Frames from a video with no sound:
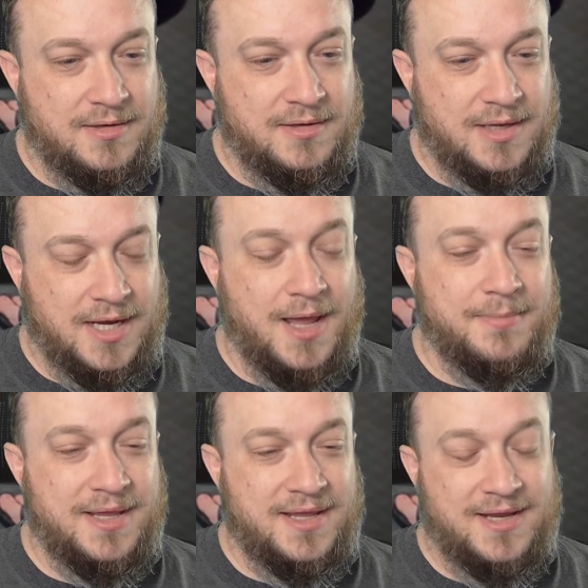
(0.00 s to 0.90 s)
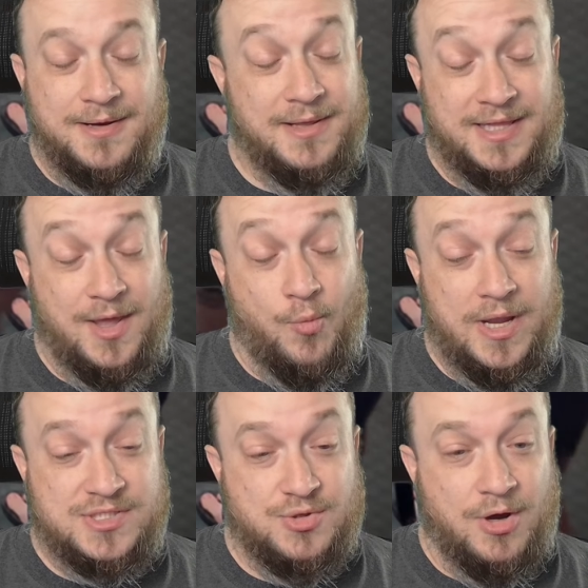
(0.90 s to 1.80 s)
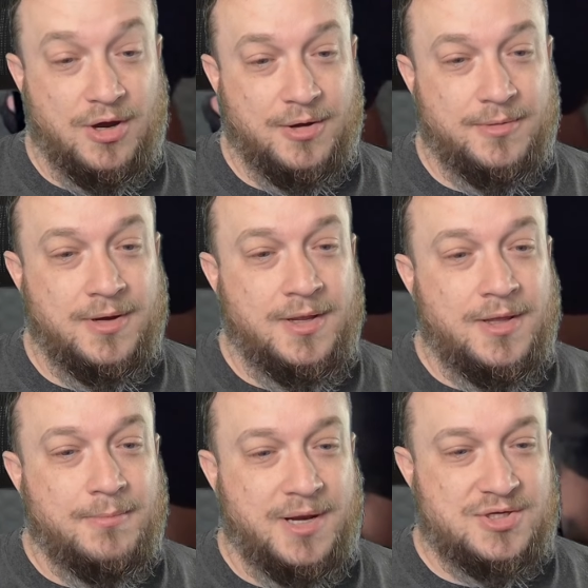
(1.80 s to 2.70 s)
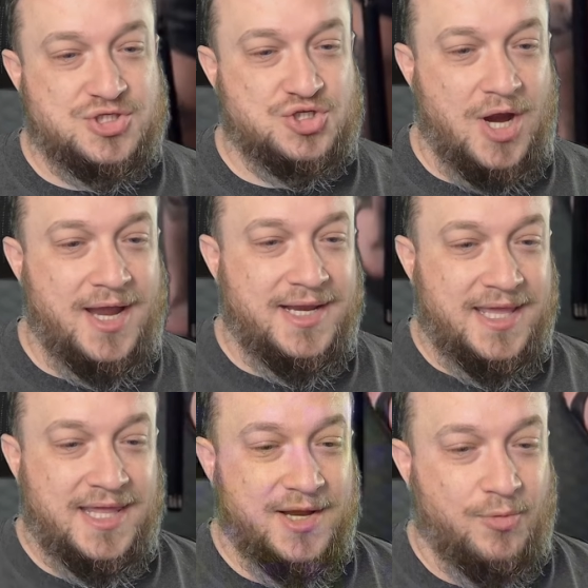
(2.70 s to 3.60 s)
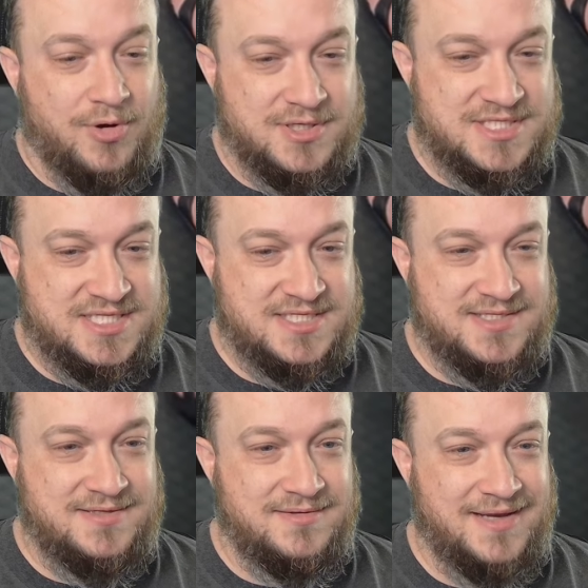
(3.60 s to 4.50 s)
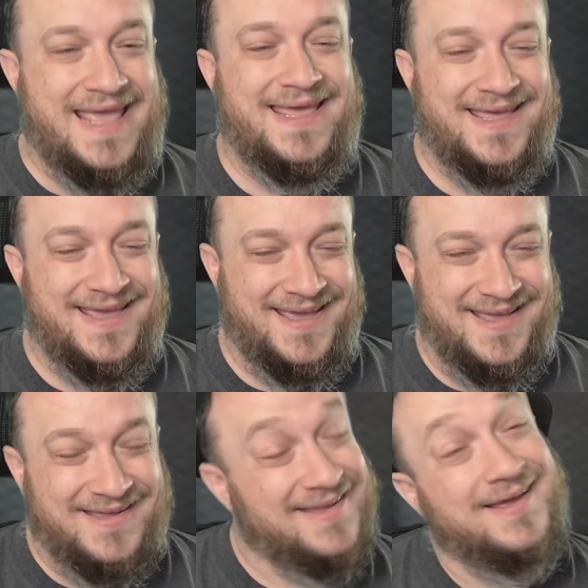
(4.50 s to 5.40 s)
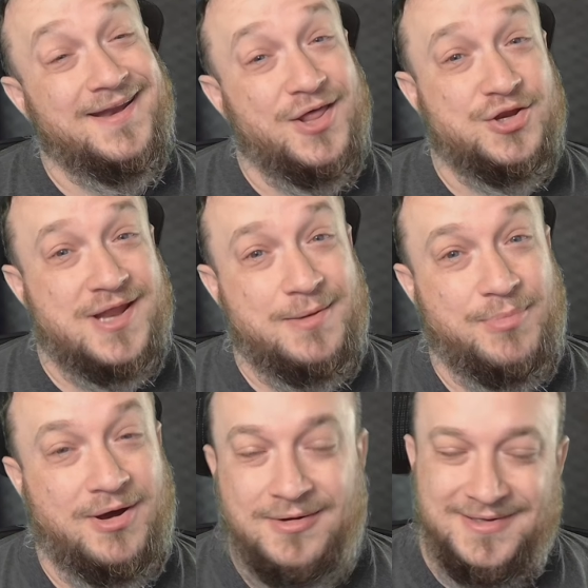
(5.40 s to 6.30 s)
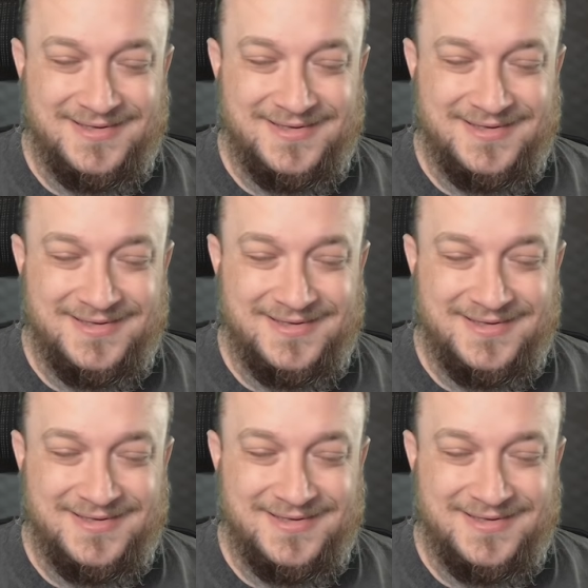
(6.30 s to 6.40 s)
and I ended up hitting that way too hard. But I was trying to get it where it's another dead ball.